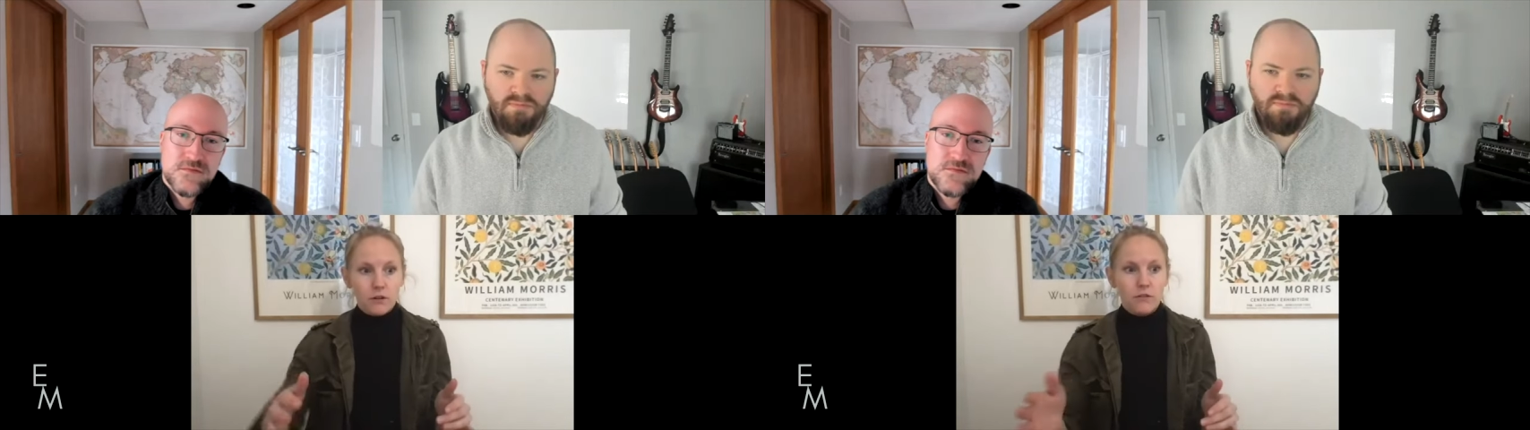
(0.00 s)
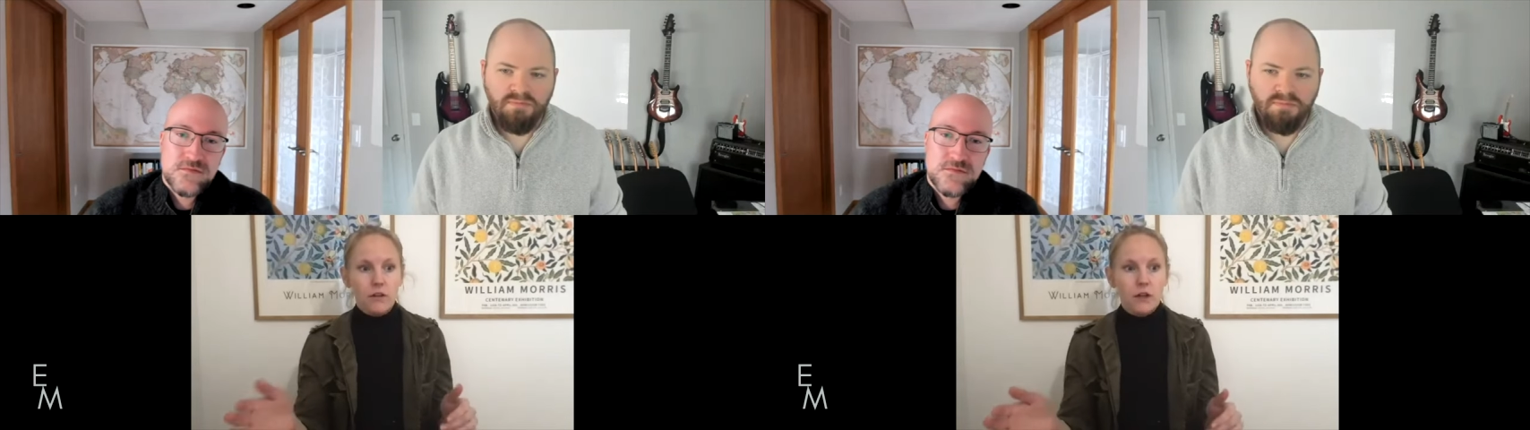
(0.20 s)

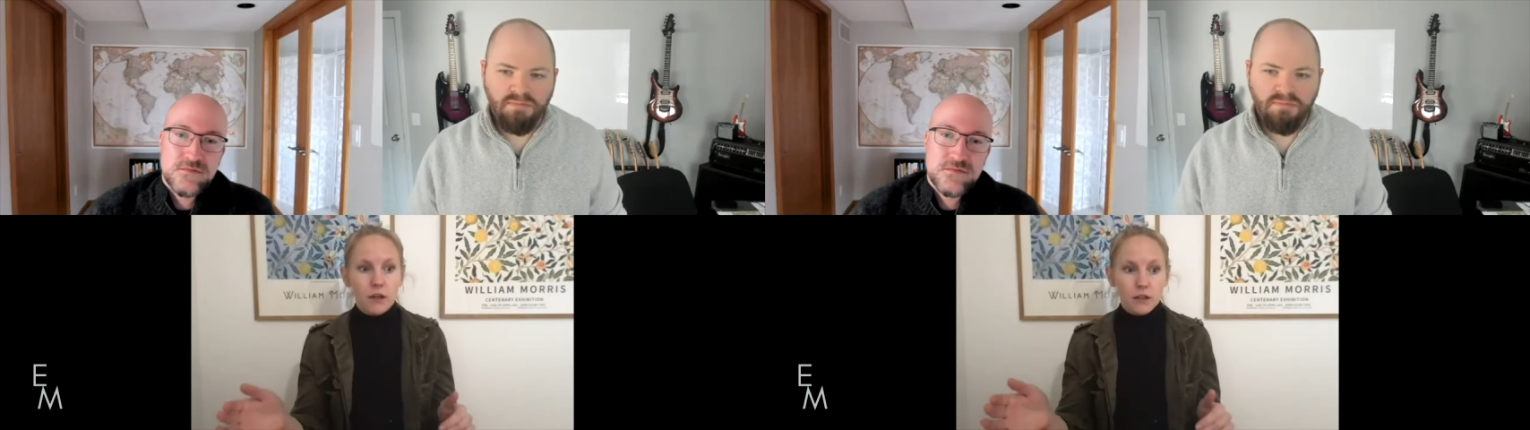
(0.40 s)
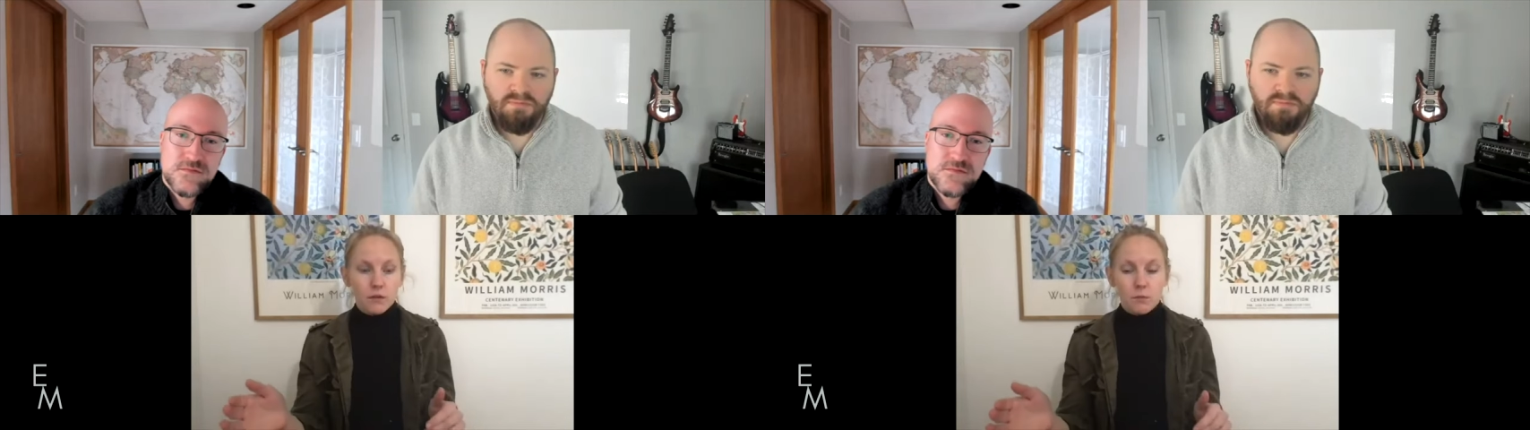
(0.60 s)
Speaker 1: of
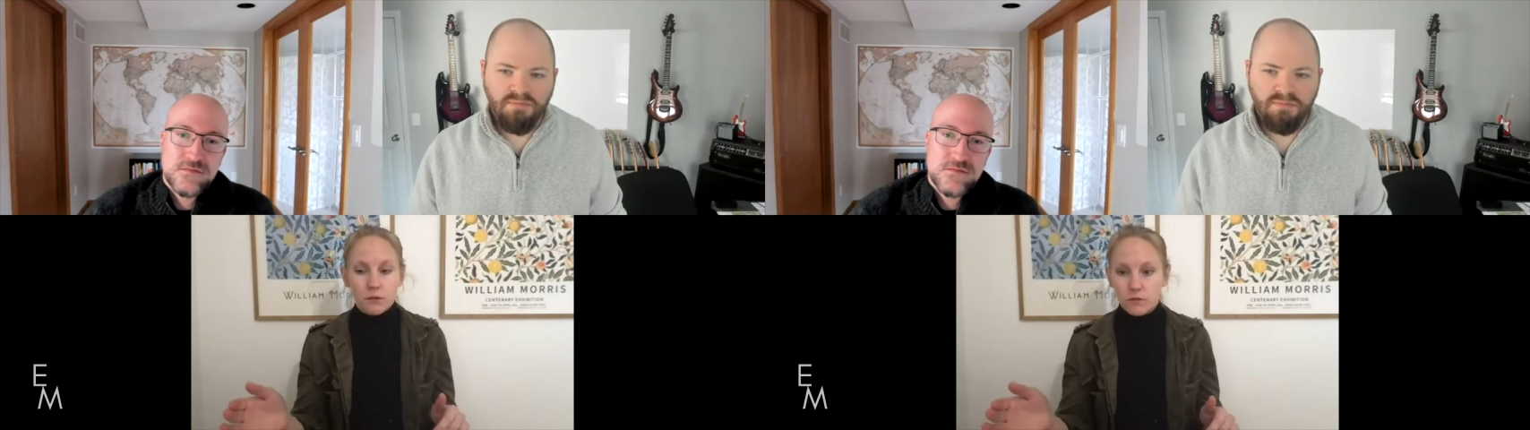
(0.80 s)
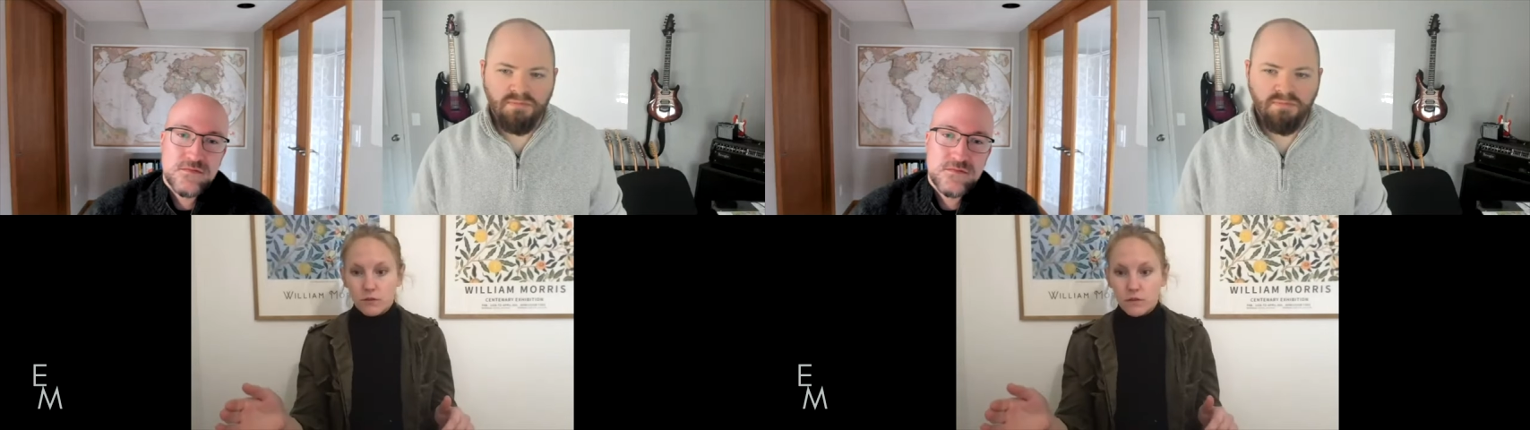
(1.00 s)
the
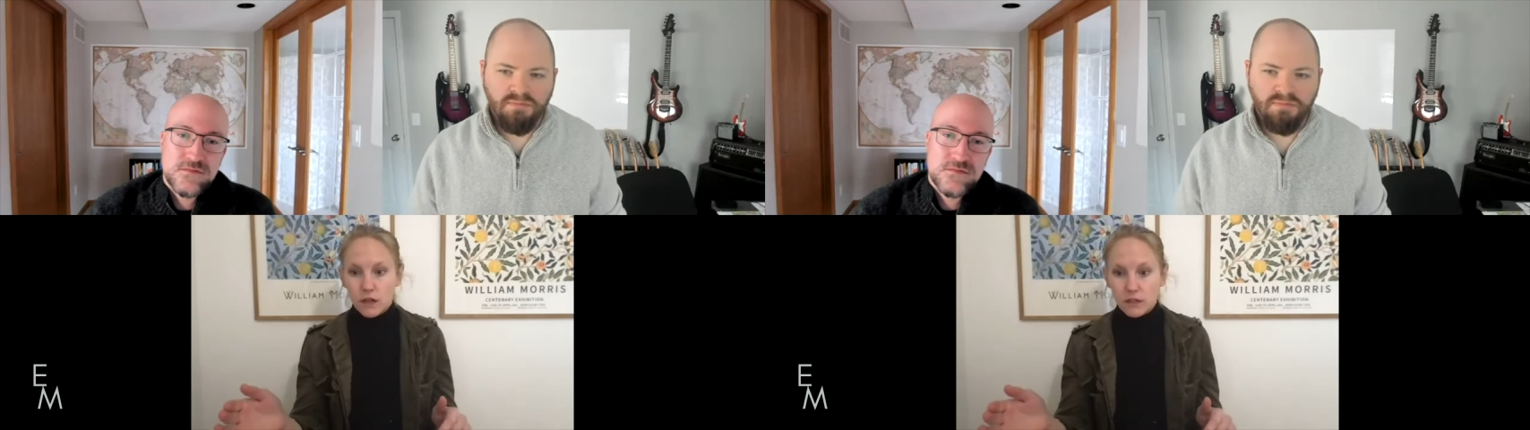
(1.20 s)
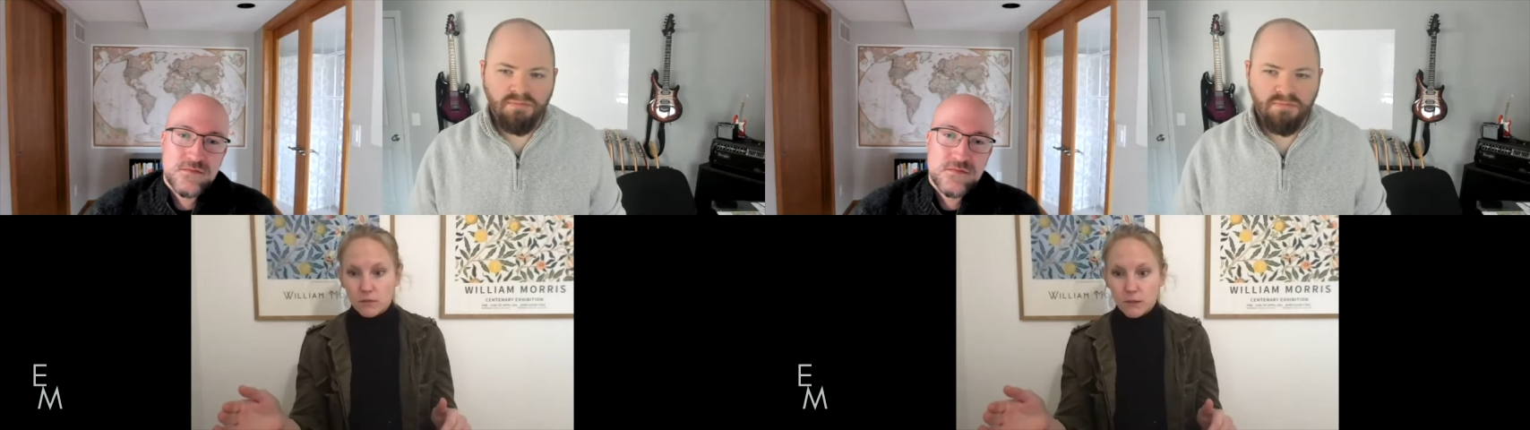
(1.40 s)
books we've
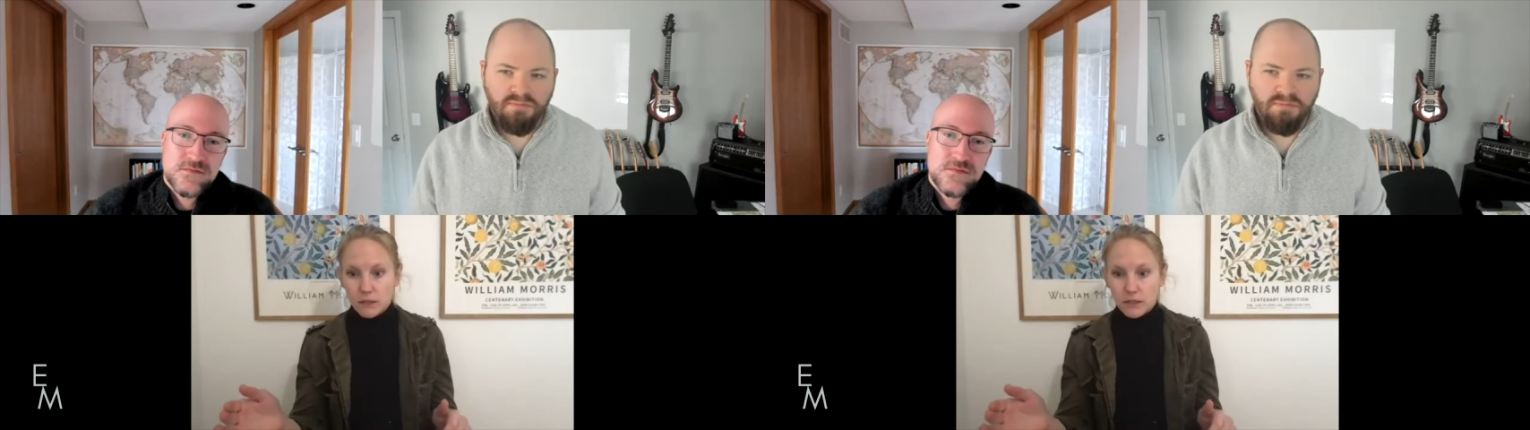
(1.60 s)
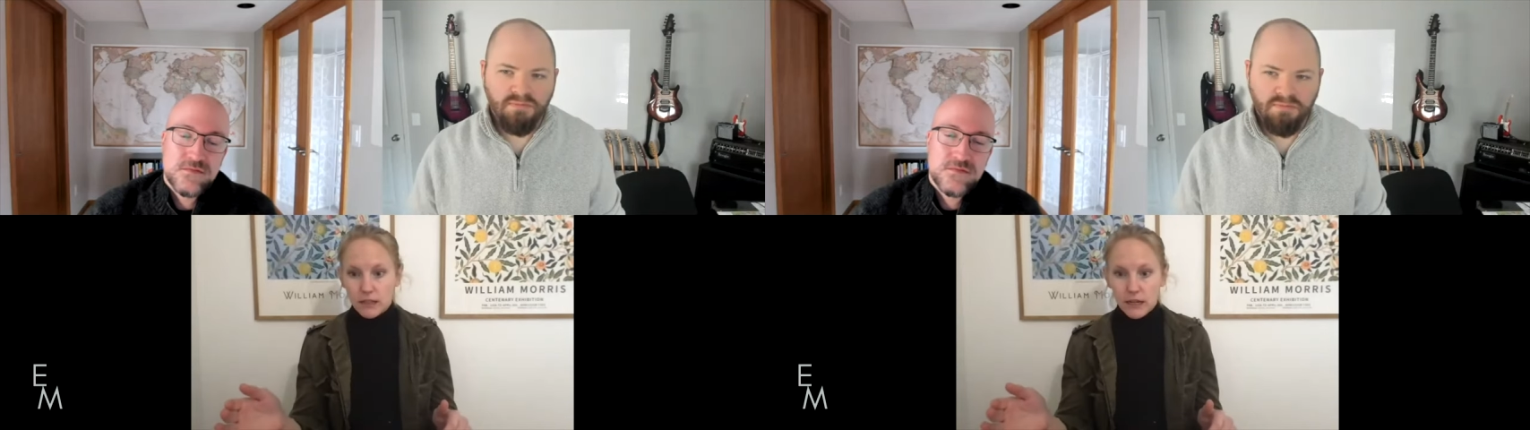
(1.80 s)
talked about
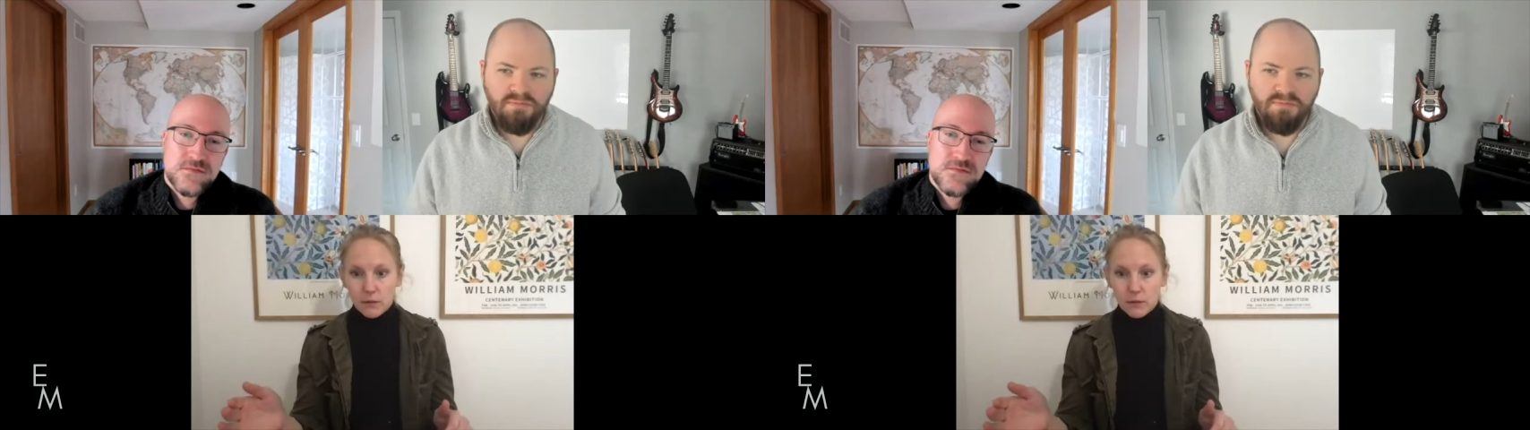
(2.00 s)
today